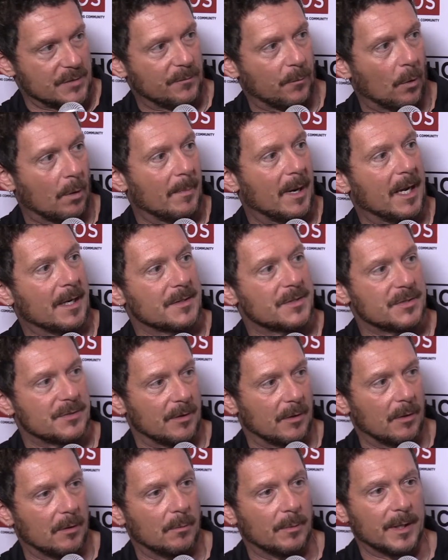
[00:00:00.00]
formats.
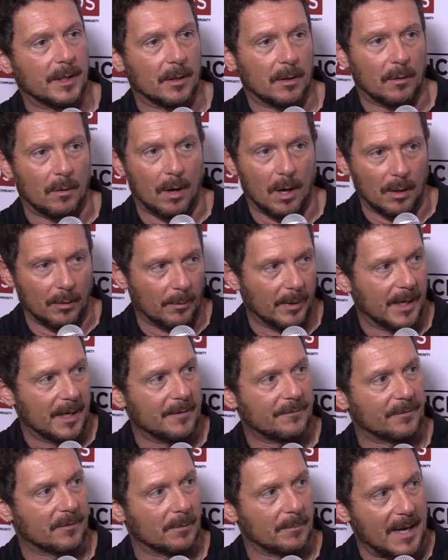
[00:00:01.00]
So we go all the way
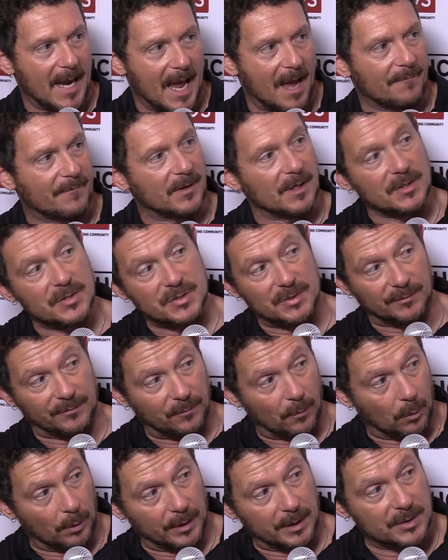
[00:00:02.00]
from 1/2 inch to
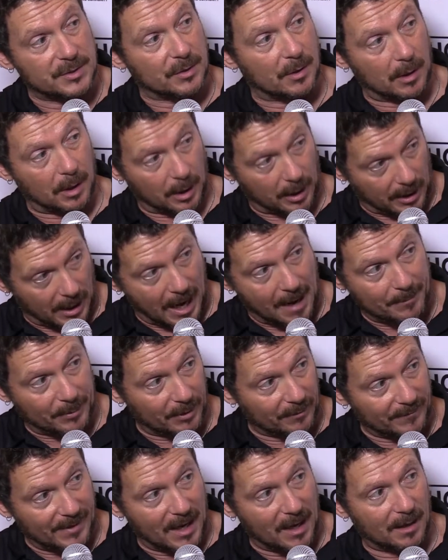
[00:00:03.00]
4 inch on our copper
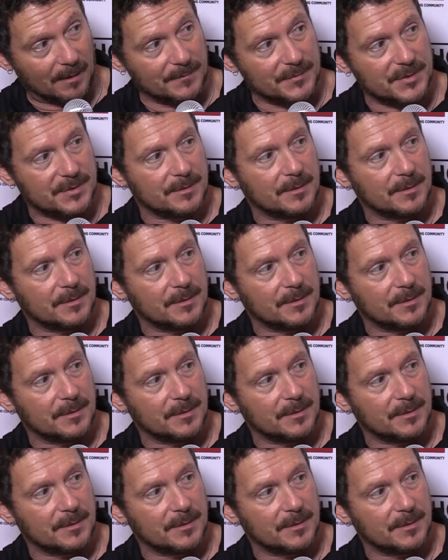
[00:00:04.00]
valves.